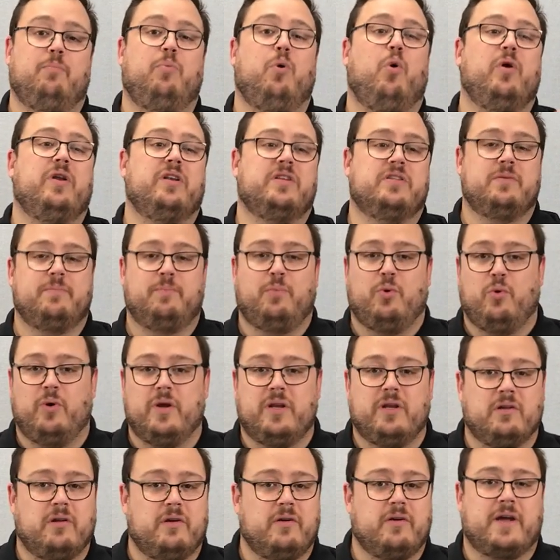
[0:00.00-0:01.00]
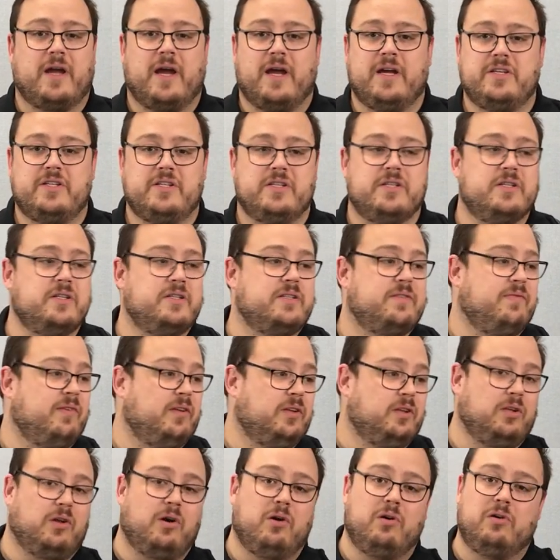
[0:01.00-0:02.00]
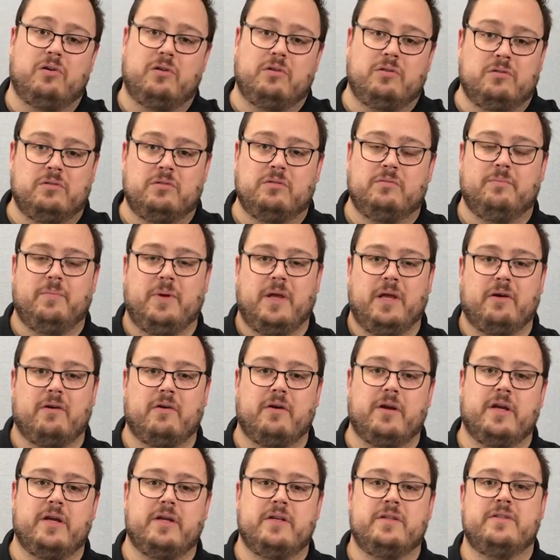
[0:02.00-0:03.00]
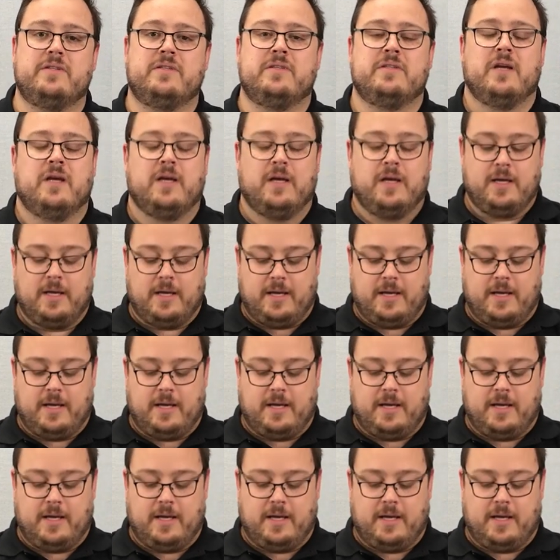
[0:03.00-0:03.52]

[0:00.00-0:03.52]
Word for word: point-to-point locations for long periods.